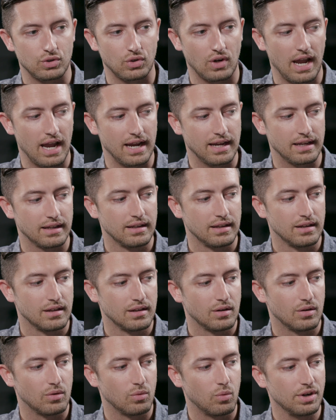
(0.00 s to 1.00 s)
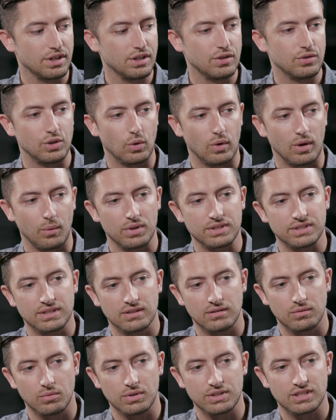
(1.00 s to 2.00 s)
track, what are you doing? What's
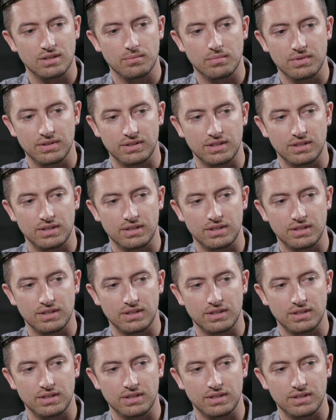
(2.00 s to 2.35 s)
some of